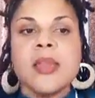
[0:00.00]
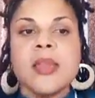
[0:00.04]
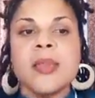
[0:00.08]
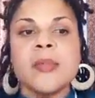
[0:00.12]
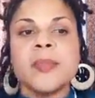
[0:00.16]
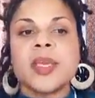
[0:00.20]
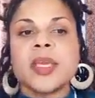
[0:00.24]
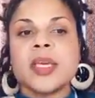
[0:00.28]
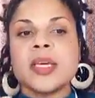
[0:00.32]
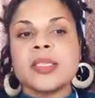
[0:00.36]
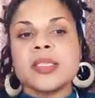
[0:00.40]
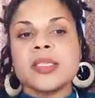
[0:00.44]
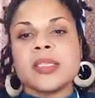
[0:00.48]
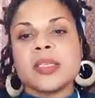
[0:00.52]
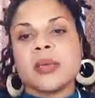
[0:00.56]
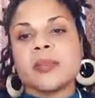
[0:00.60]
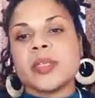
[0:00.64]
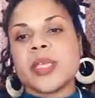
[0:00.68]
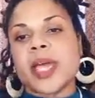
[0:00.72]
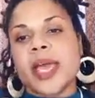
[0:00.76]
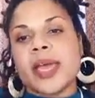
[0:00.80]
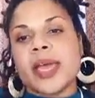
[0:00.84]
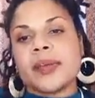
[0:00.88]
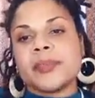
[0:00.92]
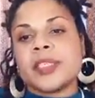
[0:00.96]
because
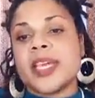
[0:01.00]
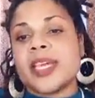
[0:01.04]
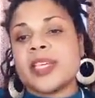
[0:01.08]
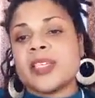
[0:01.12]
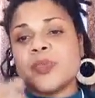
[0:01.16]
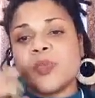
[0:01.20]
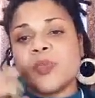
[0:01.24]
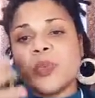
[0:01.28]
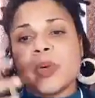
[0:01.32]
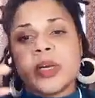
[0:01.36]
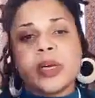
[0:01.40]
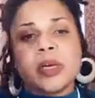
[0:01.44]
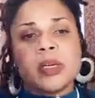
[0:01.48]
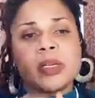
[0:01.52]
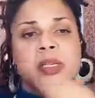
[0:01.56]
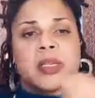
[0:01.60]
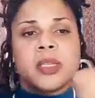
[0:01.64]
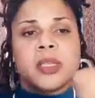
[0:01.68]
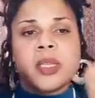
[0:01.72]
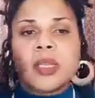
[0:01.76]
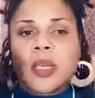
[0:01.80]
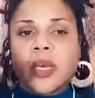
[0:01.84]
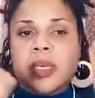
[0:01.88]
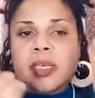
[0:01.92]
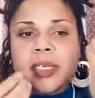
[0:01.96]
sometimes that's where
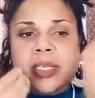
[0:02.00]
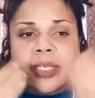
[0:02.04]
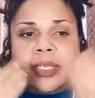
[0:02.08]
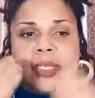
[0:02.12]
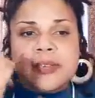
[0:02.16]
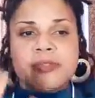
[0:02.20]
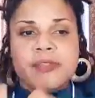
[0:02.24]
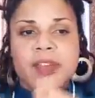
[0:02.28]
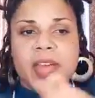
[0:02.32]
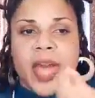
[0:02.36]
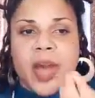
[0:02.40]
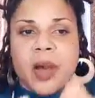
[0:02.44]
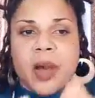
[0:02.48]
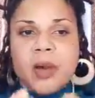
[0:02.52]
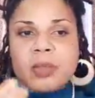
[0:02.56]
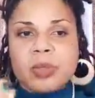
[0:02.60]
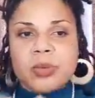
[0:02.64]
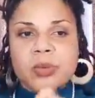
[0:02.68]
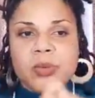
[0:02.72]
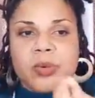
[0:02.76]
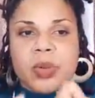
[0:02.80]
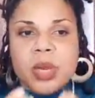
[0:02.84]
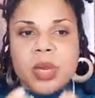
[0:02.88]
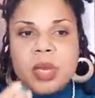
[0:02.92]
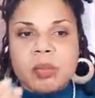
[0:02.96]
the nuggets of
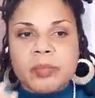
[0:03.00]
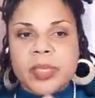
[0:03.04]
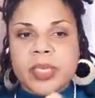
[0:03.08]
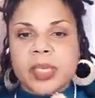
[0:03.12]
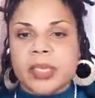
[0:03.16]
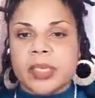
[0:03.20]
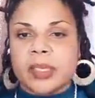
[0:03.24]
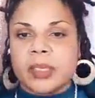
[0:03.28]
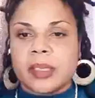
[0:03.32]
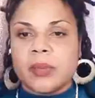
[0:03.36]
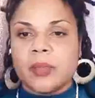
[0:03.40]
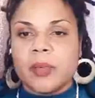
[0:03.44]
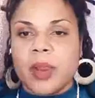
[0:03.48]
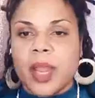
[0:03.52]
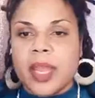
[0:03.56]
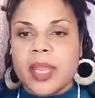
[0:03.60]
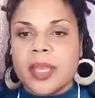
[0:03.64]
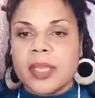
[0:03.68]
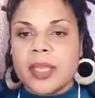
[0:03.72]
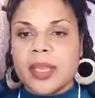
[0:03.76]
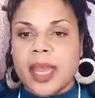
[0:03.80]
value come in, right?